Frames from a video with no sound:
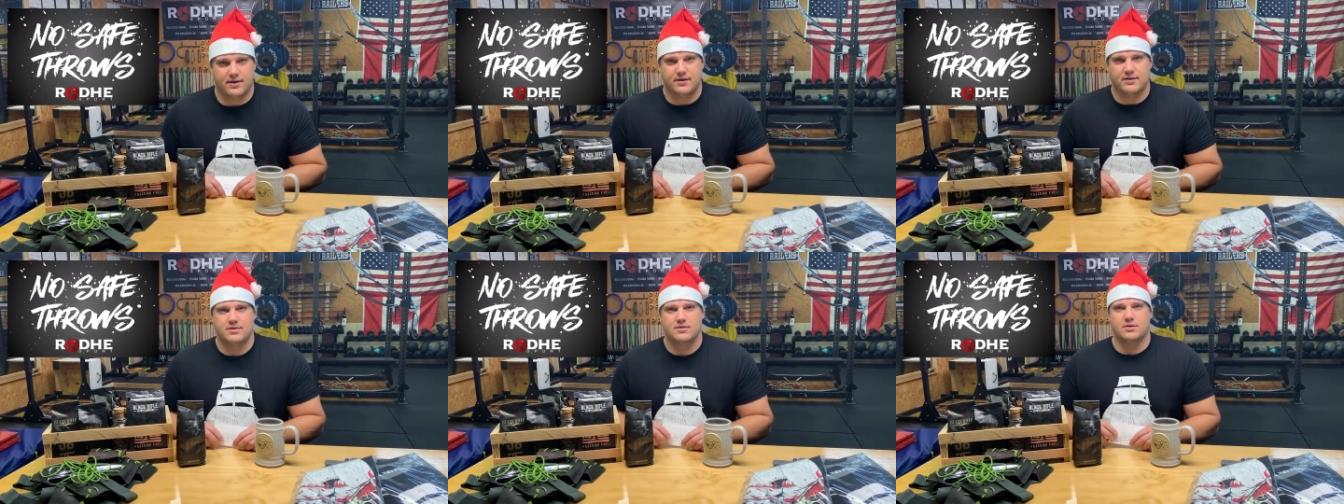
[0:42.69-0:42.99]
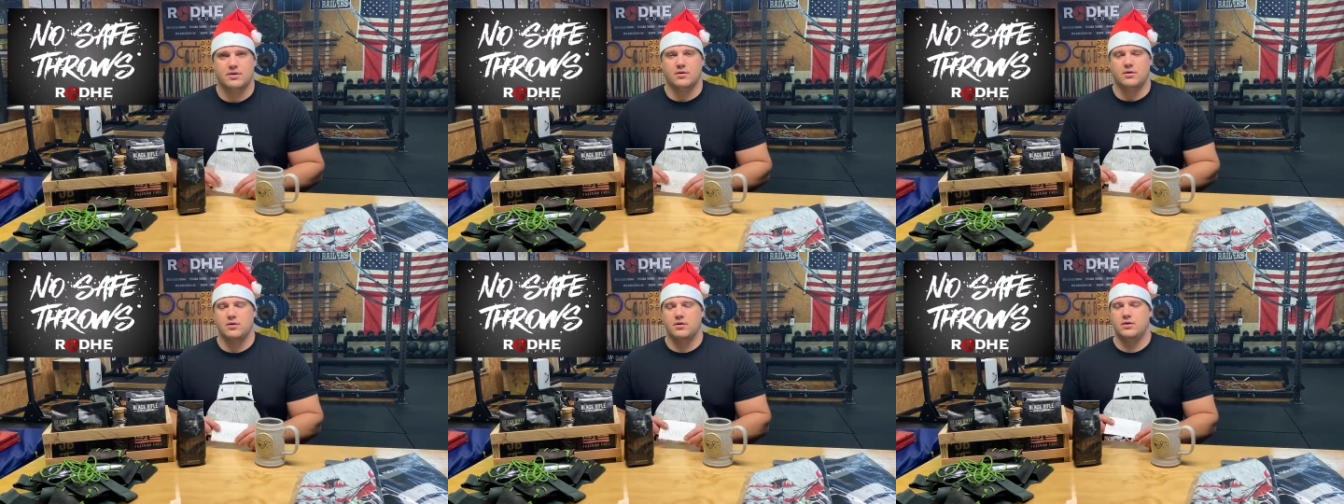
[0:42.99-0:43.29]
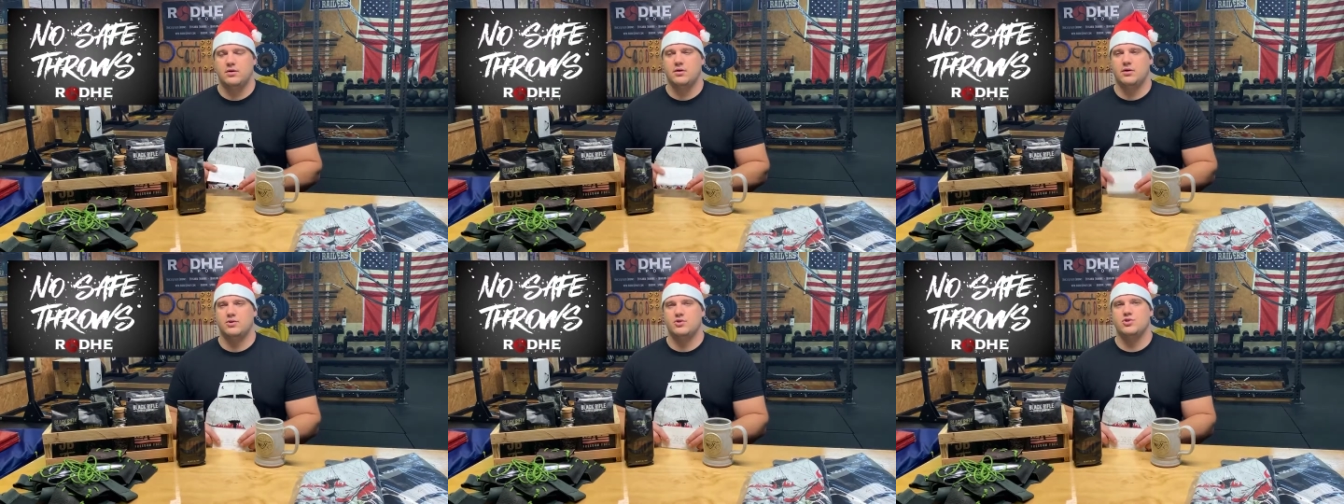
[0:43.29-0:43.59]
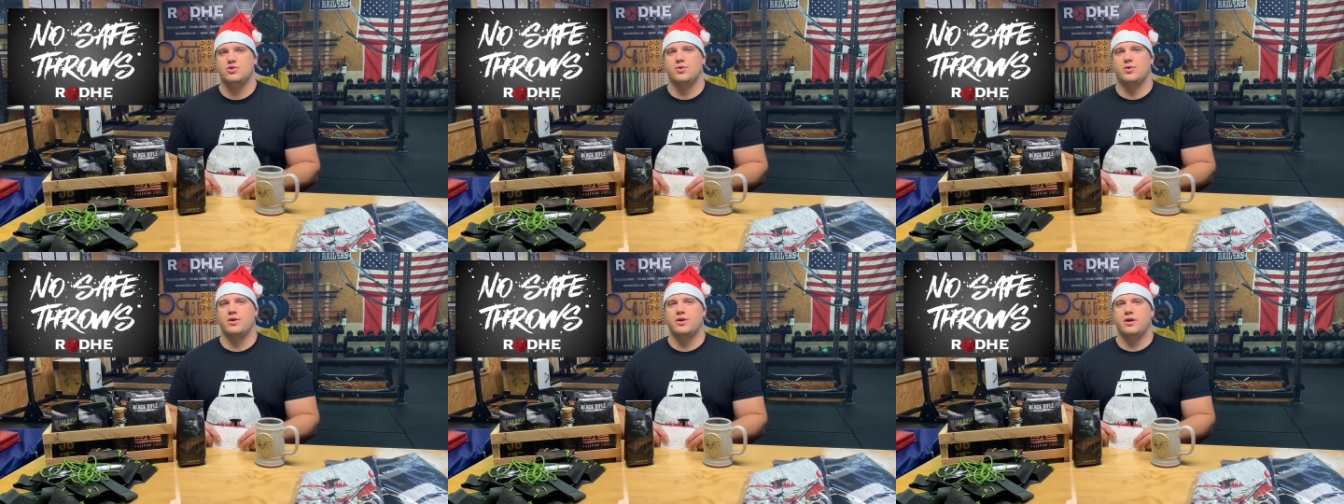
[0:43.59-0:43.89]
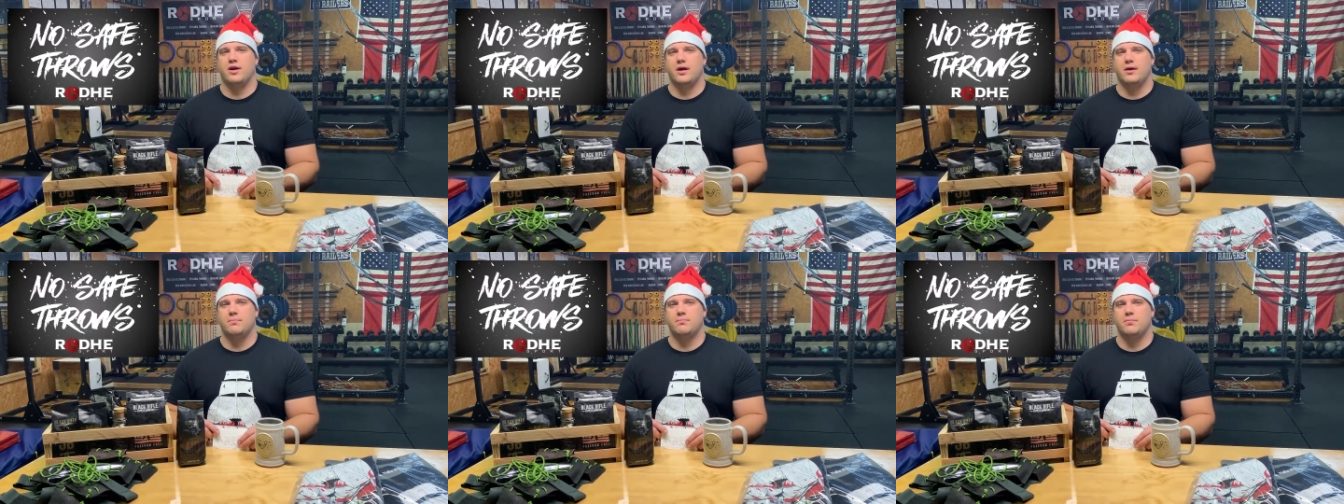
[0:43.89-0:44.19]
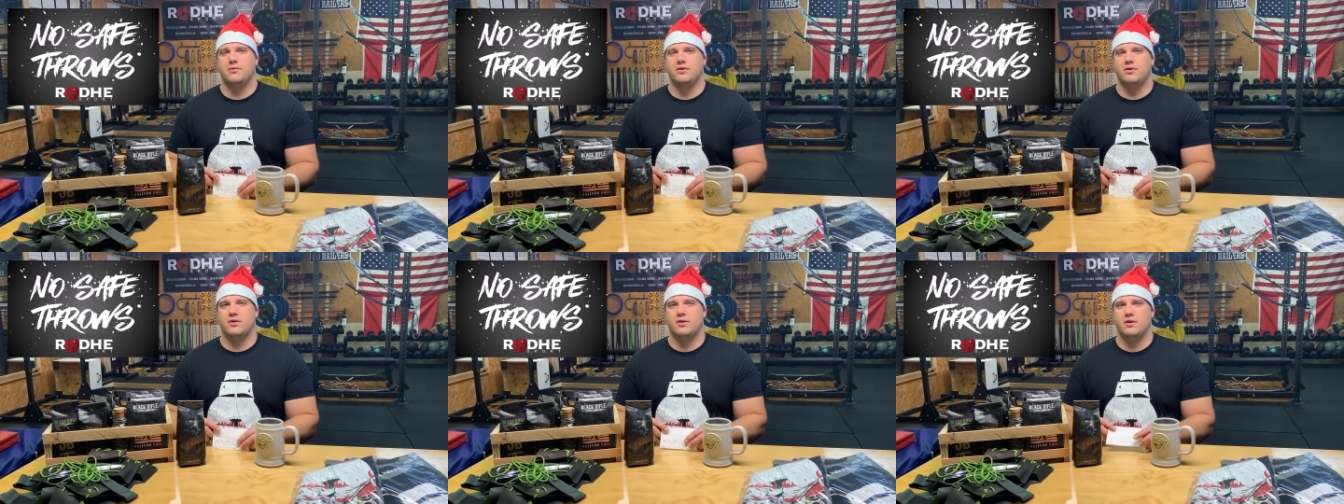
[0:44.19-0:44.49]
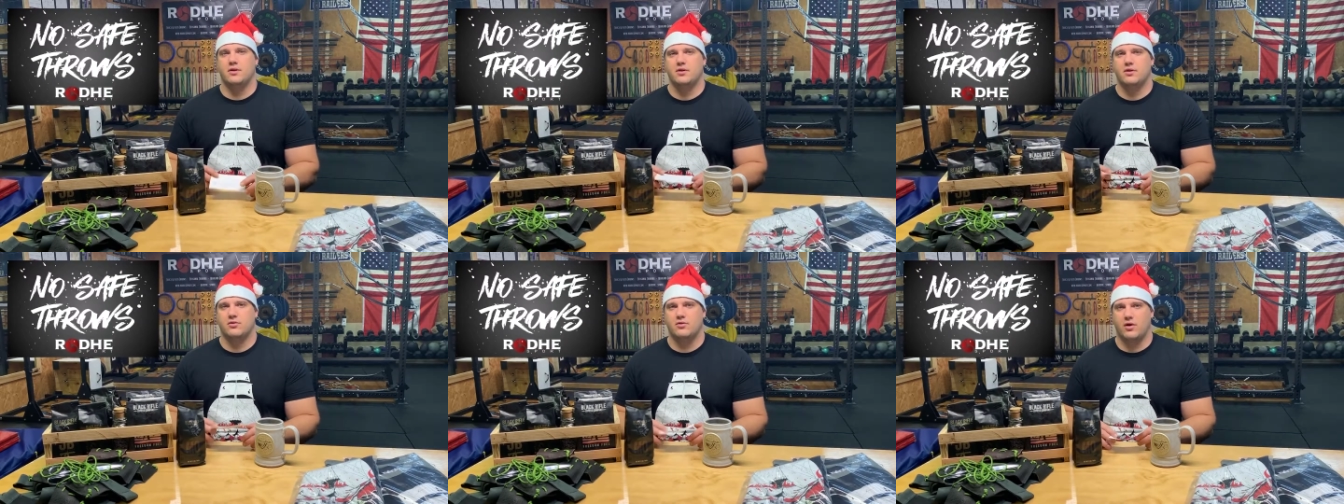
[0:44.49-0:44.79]
So enjoy it up in the
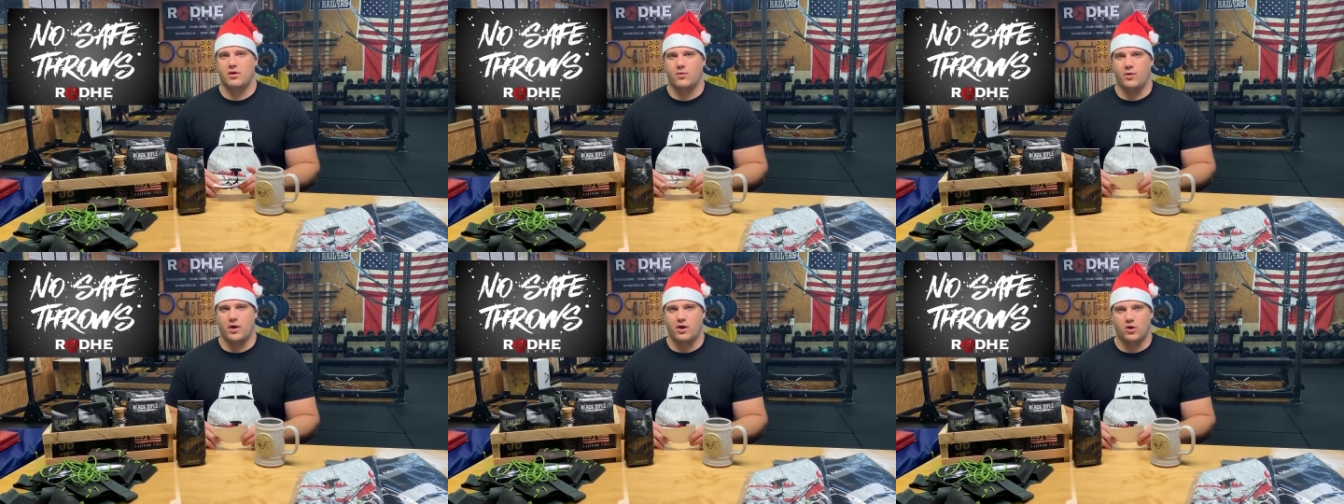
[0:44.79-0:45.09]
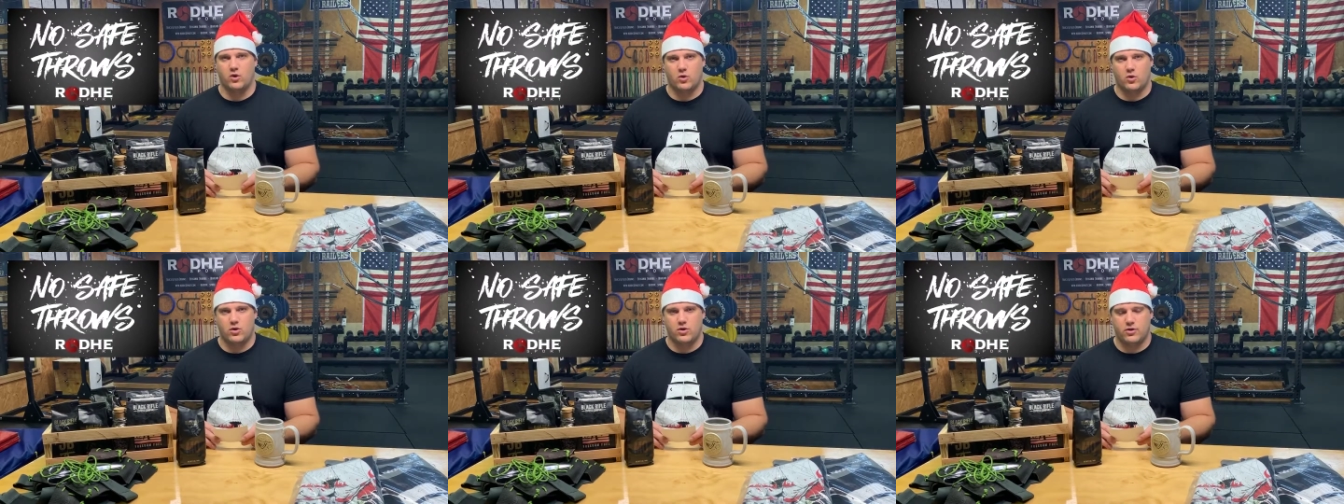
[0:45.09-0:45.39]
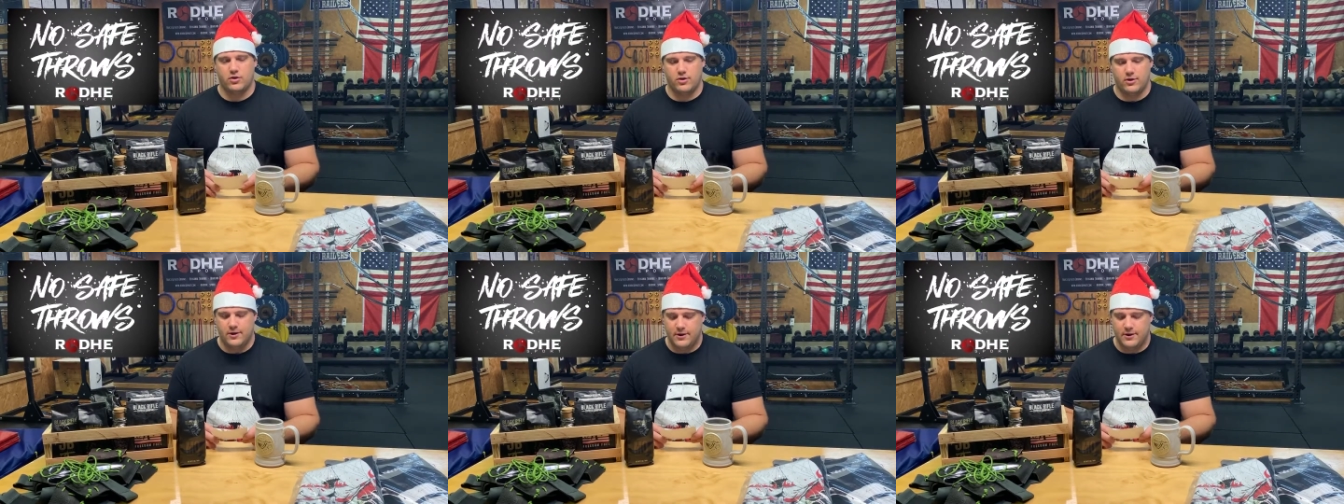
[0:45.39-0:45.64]
Great White North.